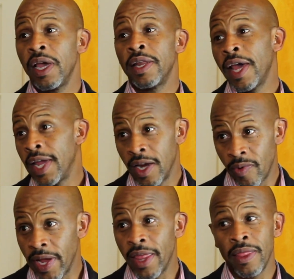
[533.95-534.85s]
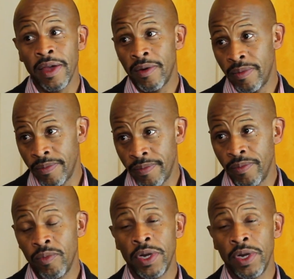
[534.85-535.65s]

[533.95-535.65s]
and angry at them. Right.